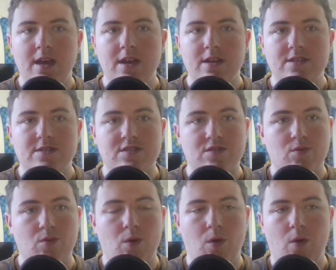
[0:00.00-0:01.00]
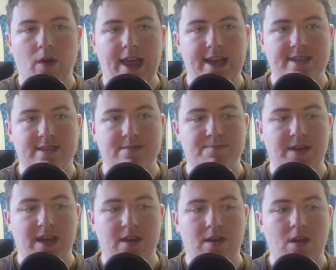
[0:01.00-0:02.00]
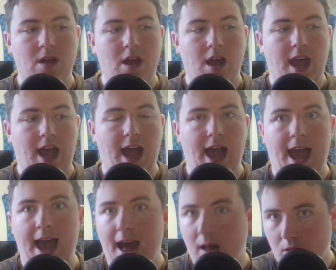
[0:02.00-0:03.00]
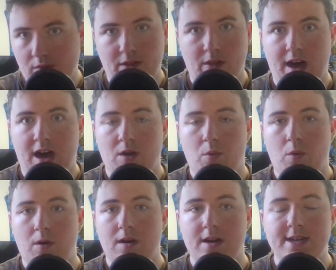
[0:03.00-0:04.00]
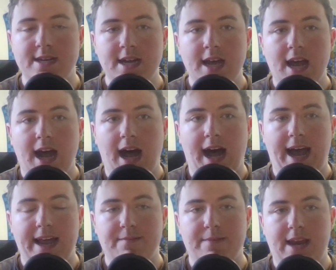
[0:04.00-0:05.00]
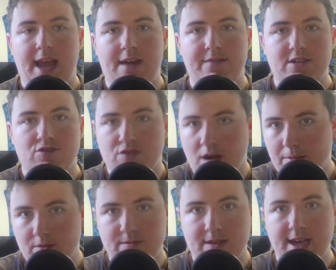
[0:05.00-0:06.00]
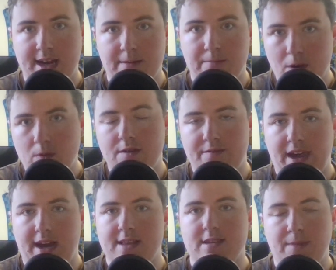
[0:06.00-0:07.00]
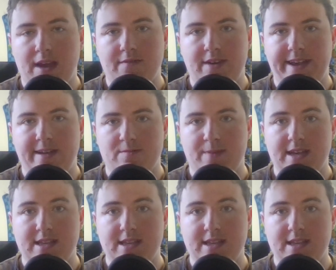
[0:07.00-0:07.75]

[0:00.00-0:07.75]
School has been a hell of a lot of work. I have been having trouble getting motivated to make videos because of